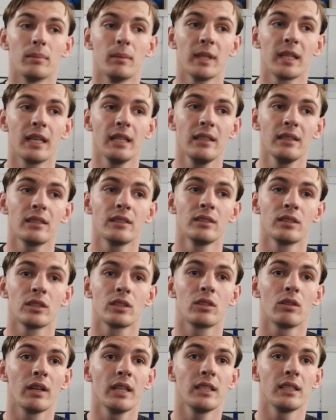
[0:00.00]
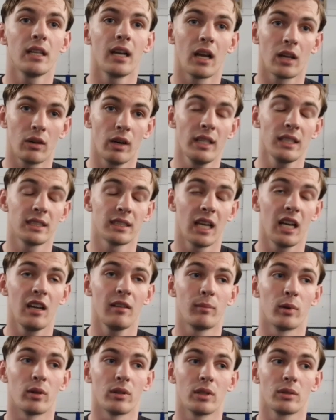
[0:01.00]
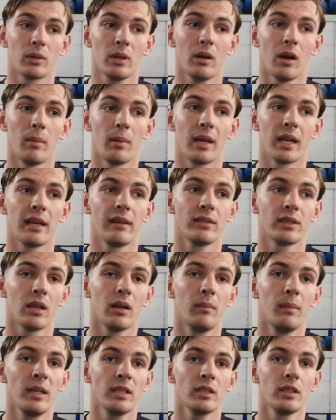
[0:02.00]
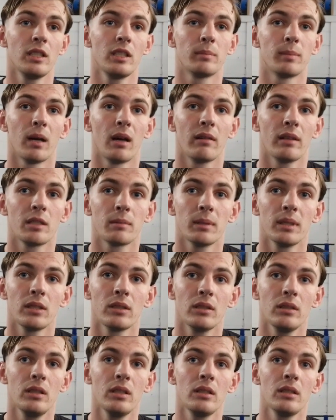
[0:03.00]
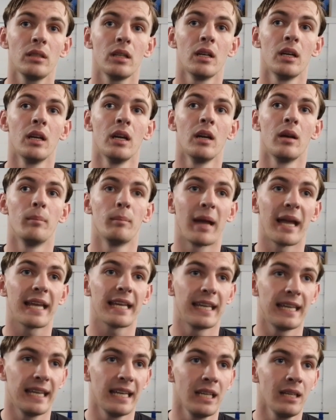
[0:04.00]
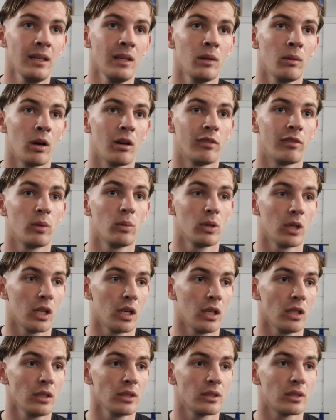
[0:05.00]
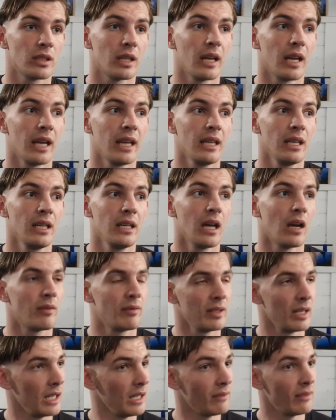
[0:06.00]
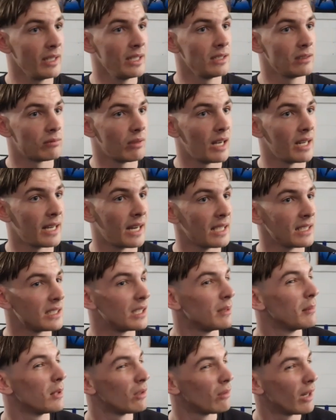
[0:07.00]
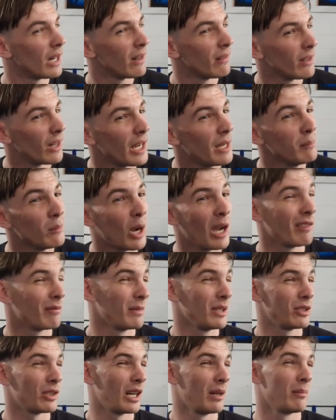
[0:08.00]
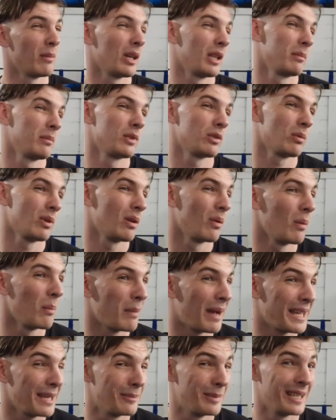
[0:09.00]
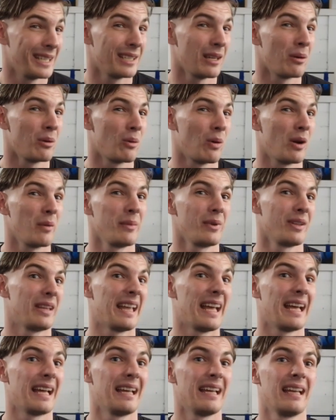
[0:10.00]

McKinson's a great southpaw as well, I believe. So I imagine his sparring's been good. And Matt King, who I fought last, I believe he ran that similar area. He might be trained by them as well, maybe. Don't quote me on that.